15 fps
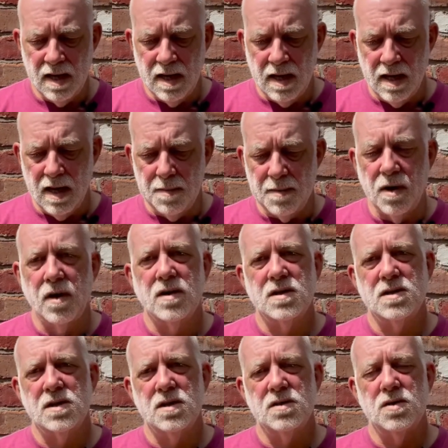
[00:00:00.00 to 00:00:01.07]
and I'm just
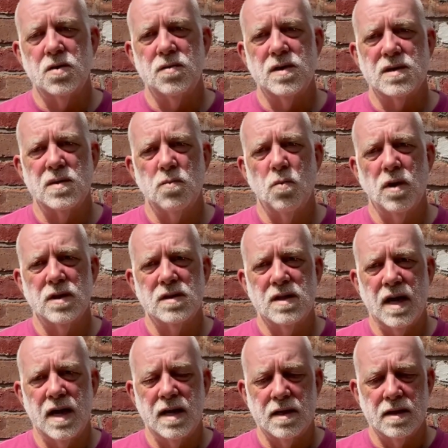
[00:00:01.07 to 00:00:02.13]
going to do this in one
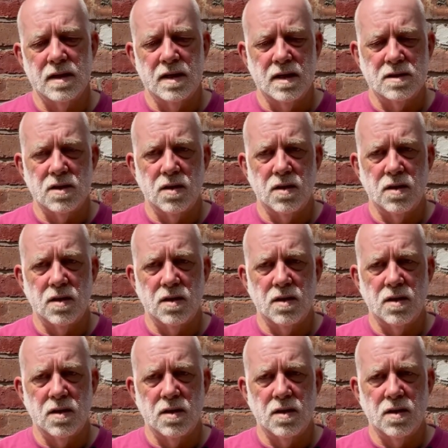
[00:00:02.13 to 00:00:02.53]
take, so